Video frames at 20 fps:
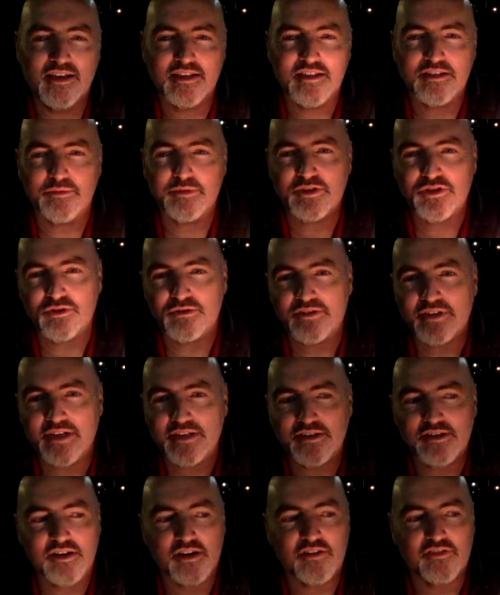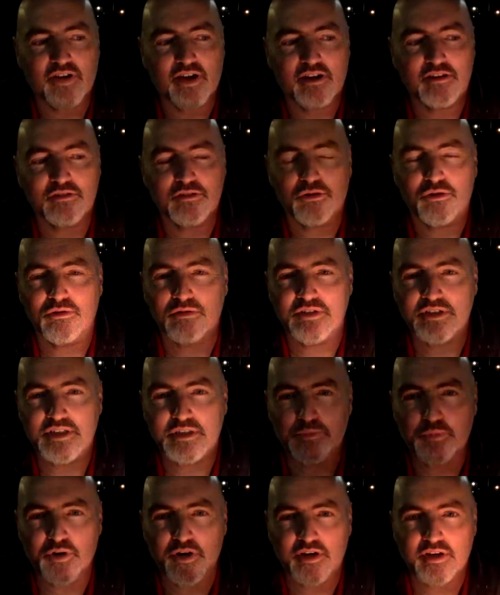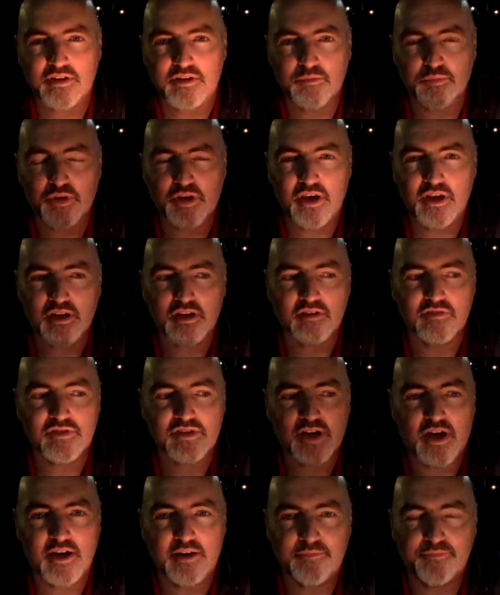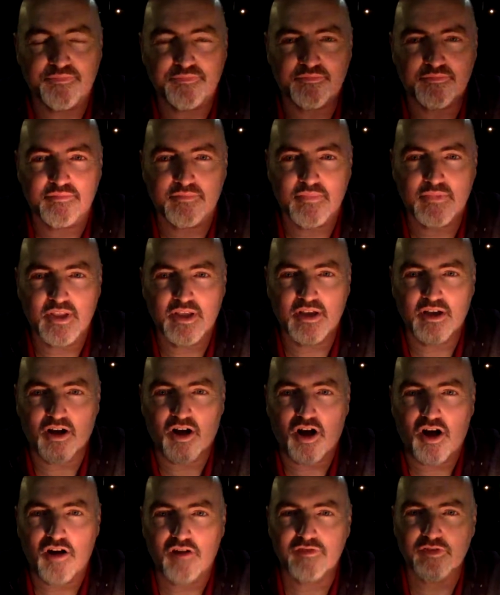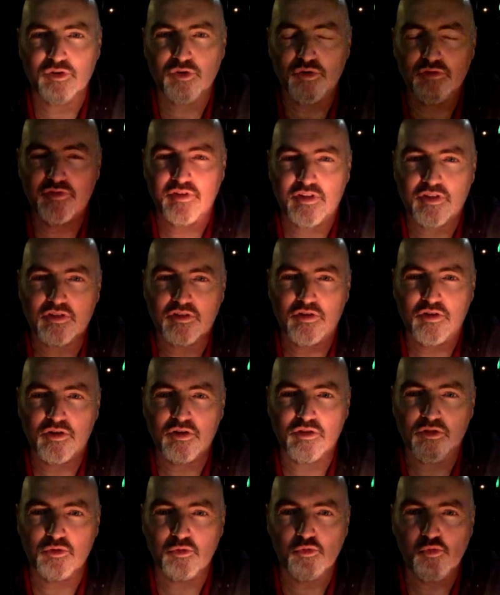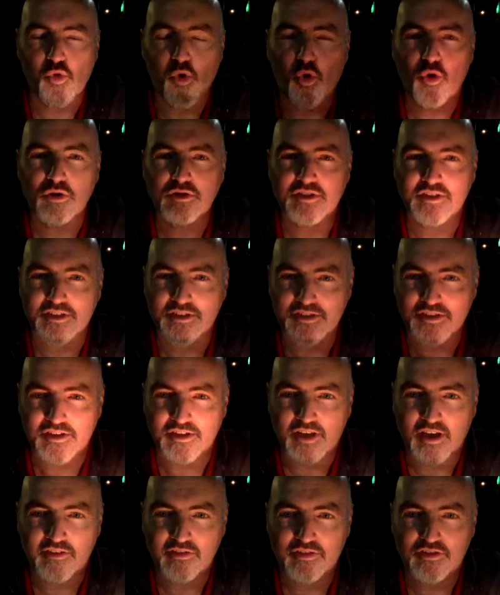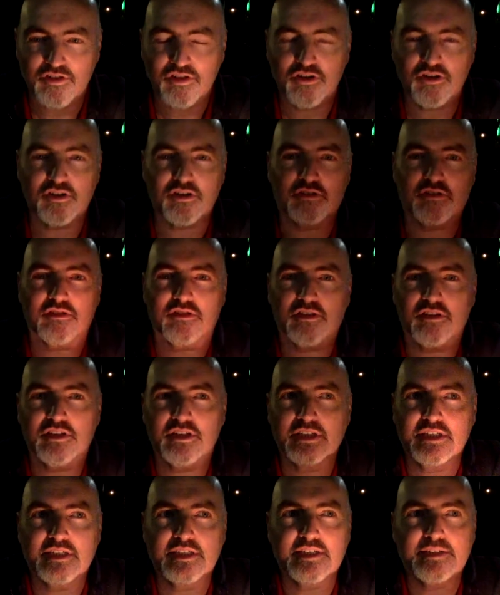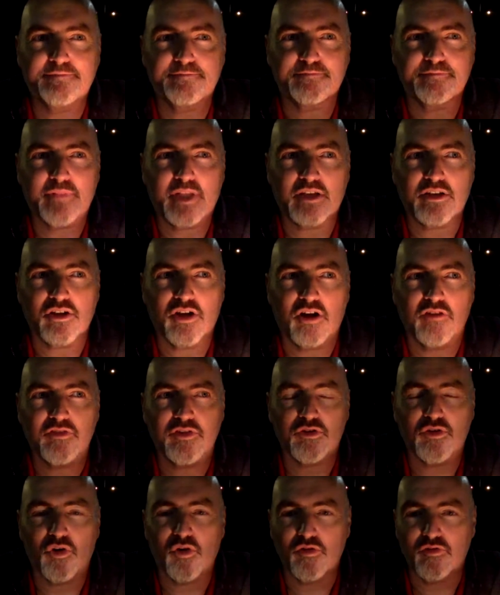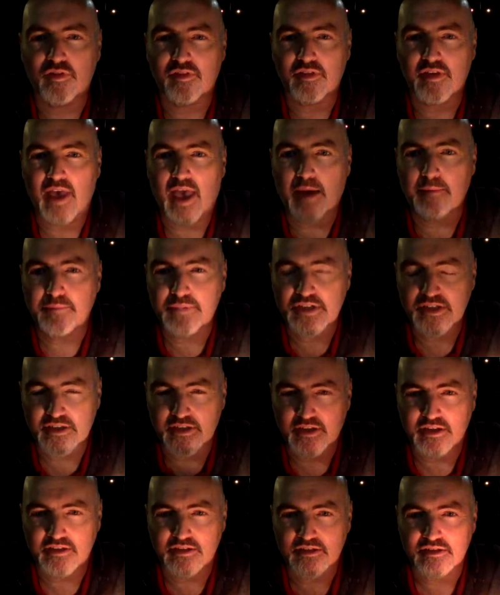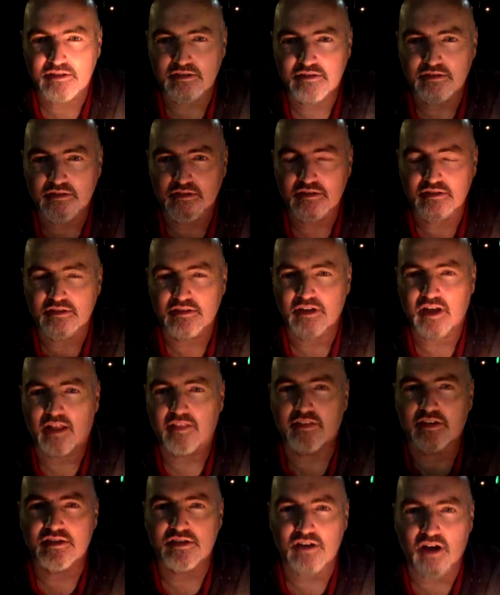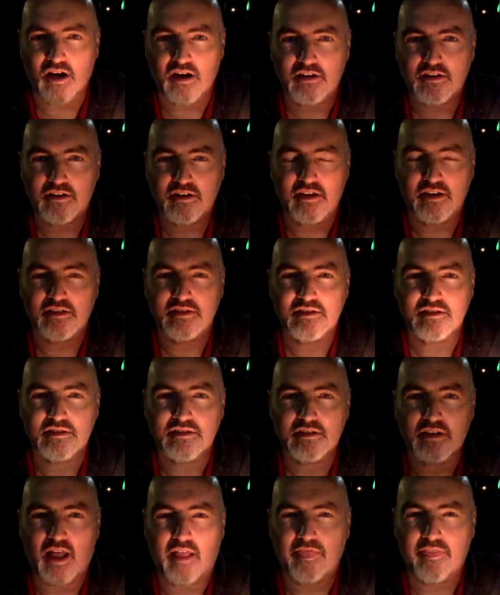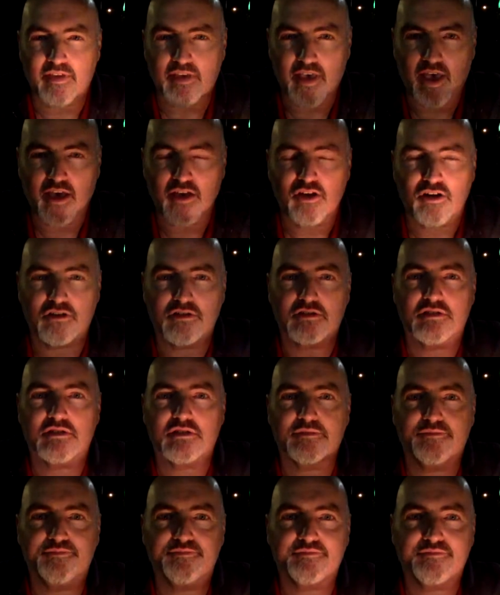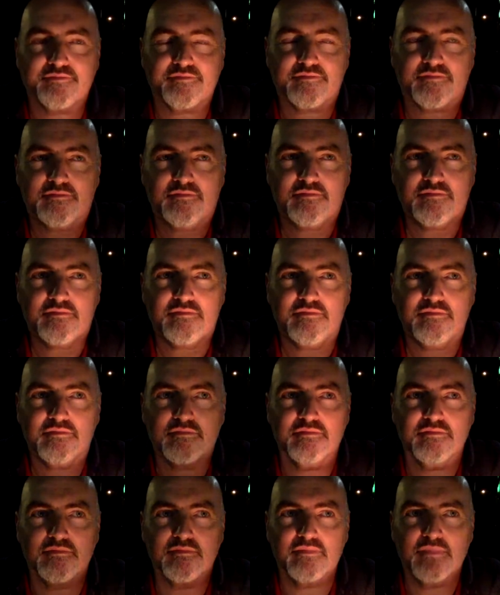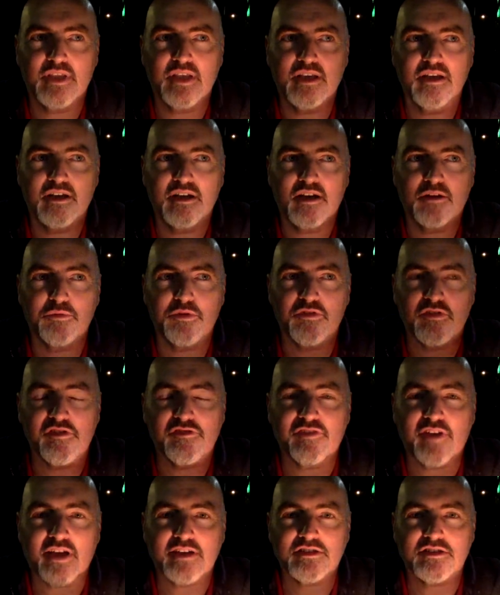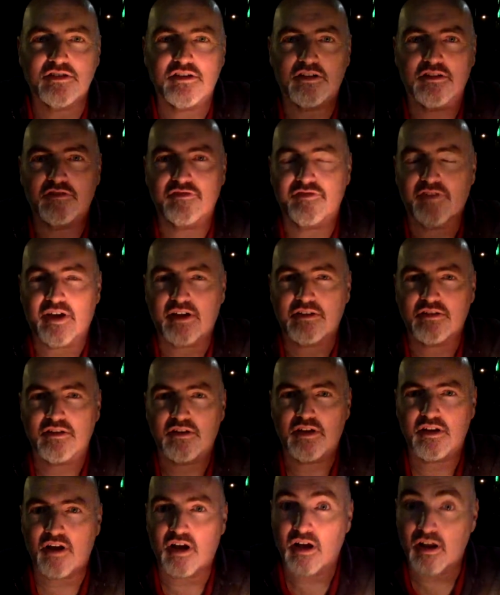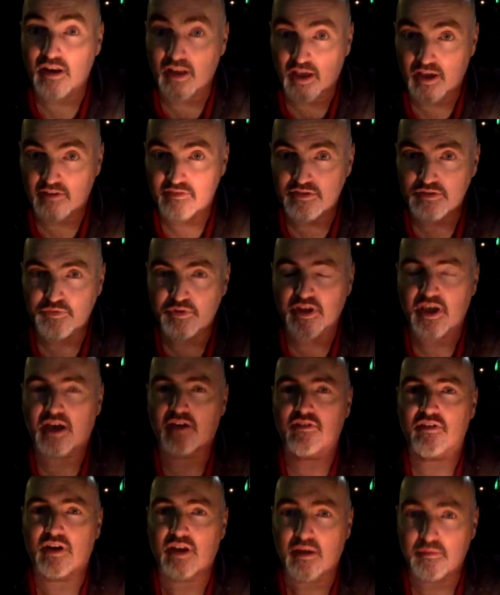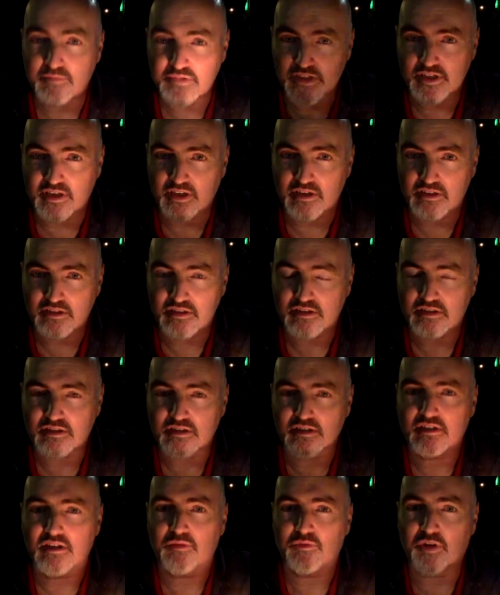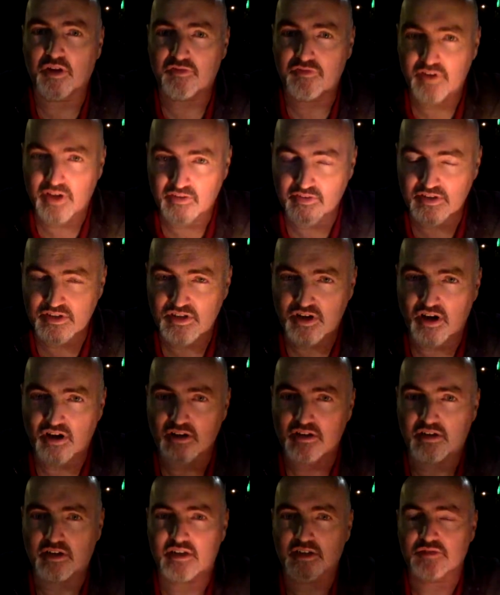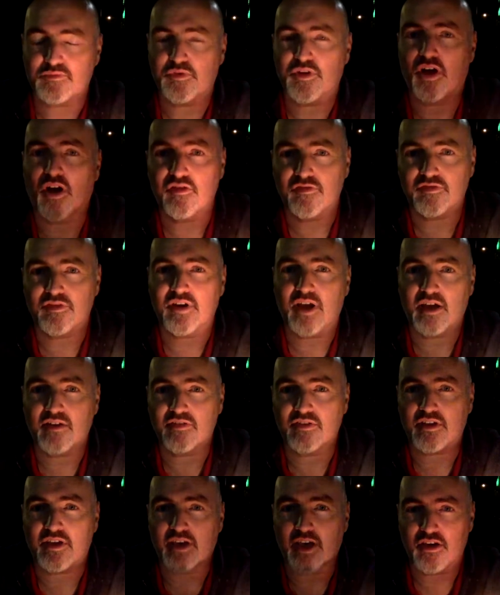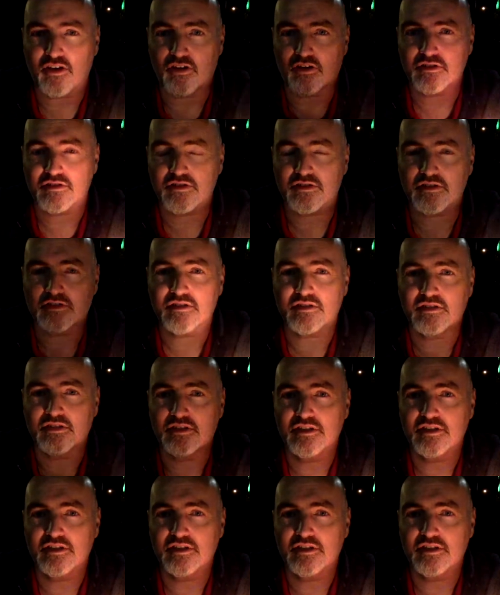So we talked yesterday of how the Holy Spirit at the beginning of time hovered over the, the waters that covered the earth, and he hovered over the emptiness and the darkness and the chaos. And we reflected on the fact that in our lives we have an emptiness, we often have a darkness, we often have a chaos.